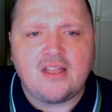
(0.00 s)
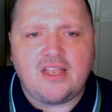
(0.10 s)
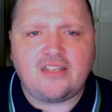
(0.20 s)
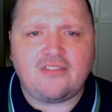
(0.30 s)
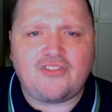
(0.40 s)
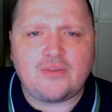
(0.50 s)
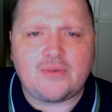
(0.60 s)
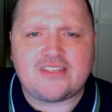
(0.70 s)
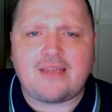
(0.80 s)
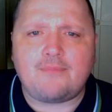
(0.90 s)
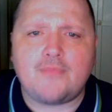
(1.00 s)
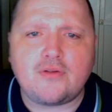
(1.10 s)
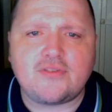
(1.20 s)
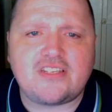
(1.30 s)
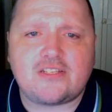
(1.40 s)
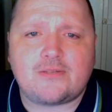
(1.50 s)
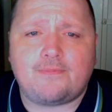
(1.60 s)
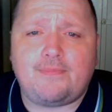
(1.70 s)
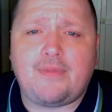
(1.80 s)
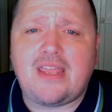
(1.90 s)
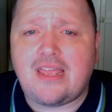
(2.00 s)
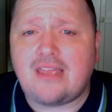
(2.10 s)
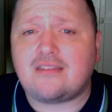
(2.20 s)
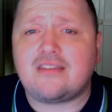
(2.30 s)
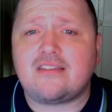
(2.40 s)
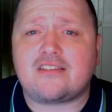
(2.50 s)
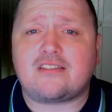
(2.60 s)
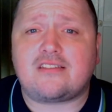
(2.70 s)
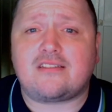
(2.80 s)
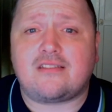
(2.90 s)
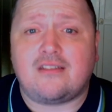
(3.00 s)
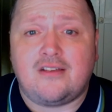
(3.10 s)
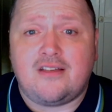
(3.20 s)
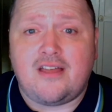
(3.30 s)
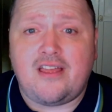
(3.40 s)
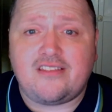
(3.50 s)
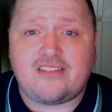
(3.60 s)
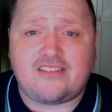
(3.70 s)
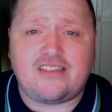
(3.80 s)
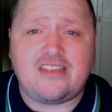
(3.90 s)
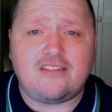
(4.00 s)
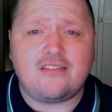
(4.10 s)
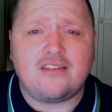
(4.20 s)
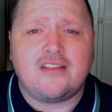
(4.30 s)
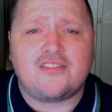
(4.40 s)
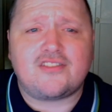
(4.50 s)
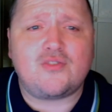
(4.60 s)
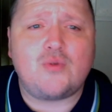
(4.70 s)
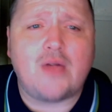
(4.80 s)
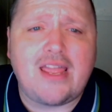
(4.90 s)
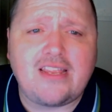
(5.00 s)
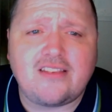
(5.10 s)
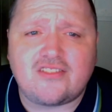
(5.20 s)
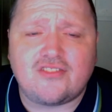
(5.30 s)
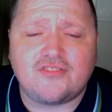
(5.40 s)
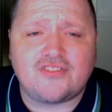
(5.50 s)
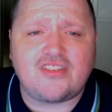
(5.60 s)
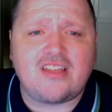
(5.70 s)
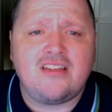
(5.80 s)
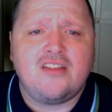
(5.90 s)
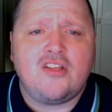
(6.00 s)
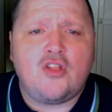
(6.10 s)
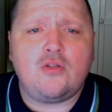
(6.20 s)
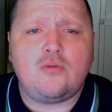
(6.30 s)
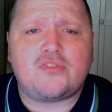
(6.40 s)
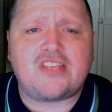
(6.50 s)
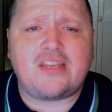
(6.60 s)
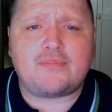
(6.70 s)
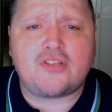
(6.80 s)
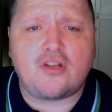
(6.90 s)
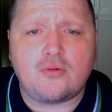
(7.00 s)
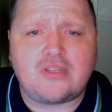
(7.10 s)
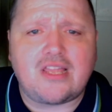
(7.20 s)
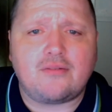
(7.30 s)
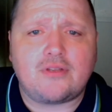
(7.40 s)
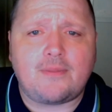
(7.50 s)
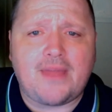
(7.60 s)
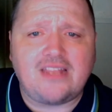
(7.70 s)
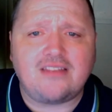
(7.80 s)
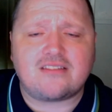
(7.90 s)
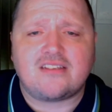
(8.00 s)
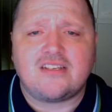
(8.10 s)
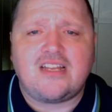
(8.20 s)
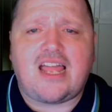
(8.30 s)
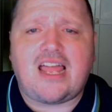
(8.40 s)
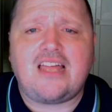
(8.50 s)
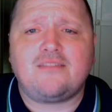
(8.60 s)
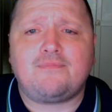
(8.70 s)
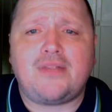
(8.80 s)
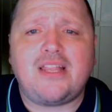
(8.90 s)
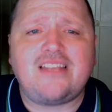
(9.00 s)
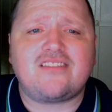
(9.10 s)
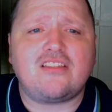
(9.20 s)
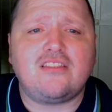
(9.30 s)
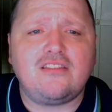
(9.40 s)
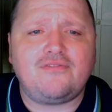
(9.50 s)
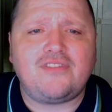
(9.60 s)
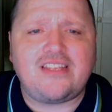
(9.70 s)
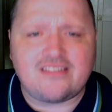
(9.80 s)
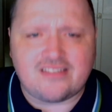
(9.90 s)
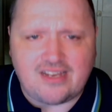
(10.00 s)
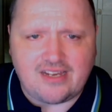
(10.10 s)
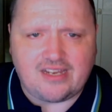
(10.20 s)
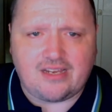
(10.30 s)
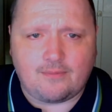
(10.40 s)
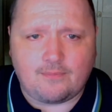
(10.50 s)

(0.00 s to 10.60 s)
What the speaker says: In the following set, Moses speared this Steeden to Hayes Dunster, who tiptoed down the paint and placed a lovely inside kick